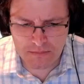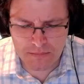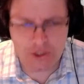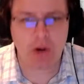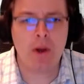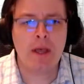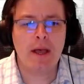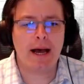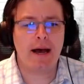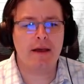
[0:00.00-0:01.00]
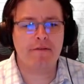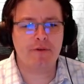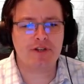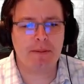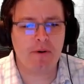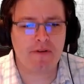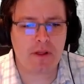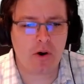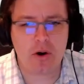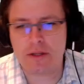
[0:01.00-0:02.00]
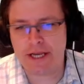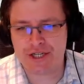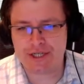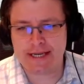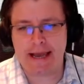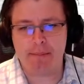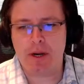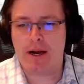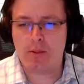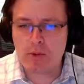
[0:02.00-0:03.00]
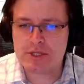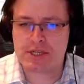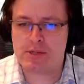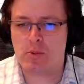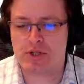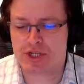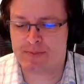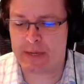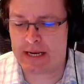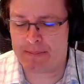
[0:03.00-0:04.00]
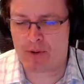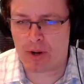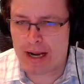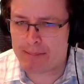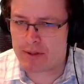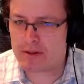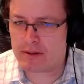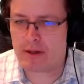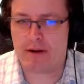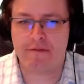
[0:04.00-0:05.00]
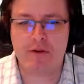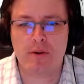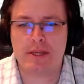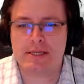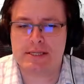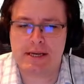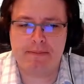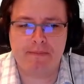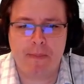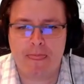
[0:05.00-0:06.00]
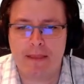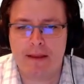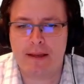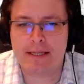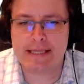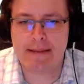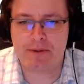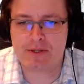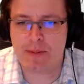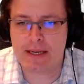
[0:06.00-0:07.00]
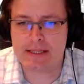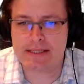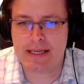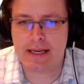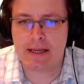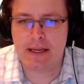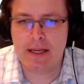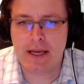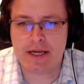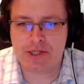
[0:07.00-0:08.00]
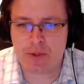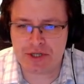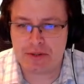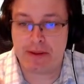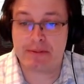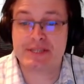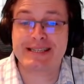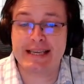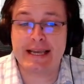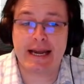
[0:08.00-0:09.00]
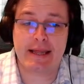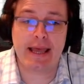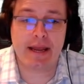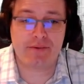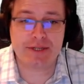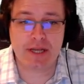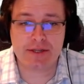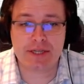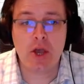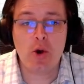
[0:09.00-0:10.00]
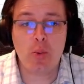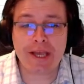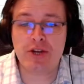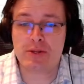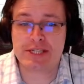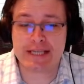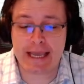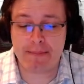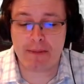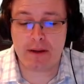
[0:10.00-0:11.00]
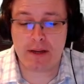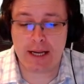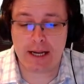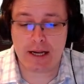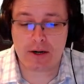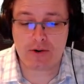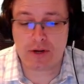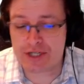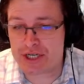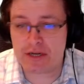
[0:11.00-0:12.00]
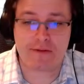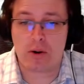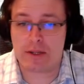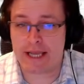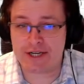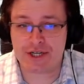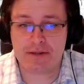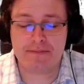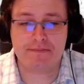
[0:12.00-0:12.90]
So if we jump over to the correlation tab, we'll just speed up through a few of these examples, because I just want you to be able to see kind of the end results. We can do the same crunching of correlation,